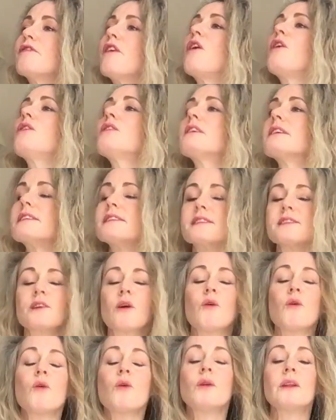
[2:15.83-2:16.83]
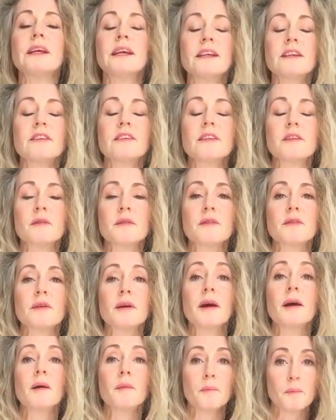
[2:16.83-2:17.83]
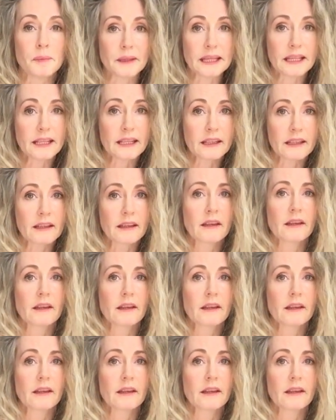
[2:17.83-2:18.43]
folders, all in the bin